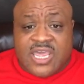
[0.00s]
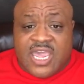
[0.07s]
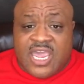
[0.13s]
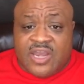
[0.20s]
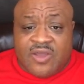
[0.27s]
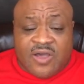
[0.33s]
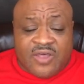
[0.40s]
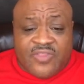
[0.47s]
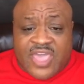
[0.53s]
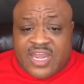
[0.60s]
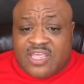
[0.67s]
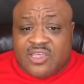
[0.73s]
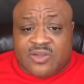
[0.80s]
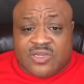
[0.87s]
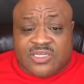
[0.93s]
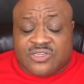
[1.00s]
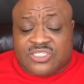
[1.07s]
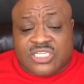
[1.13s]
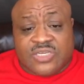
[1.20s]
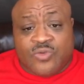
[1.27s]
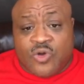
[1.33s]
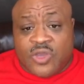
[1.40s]
and that
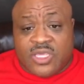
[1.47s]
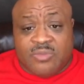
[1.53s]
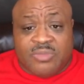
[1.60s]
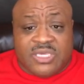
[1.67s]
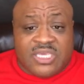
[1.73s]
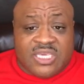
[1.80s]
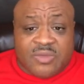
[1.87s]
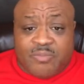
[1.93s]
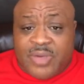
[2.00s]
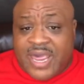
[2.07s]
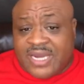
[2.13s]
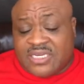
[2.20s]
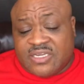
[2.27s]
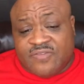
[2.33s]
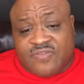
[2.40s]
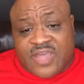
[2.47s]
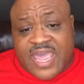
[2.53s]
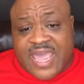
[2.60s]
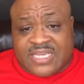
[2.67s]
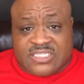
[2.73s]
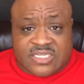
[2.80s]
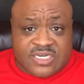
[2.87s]
LLC won't even be impacted if an
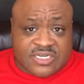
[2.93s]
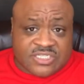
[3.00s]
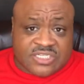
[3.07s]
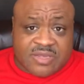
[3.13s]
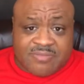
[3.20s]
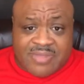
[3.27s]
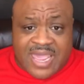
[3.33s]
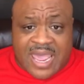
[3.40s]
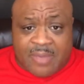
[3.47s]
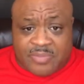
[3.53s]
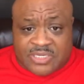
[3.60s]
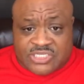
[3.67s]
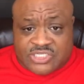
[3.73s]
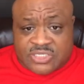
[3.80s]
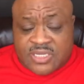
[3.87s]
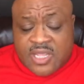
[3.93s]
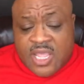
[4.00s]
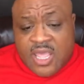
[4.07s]
accident or something happens.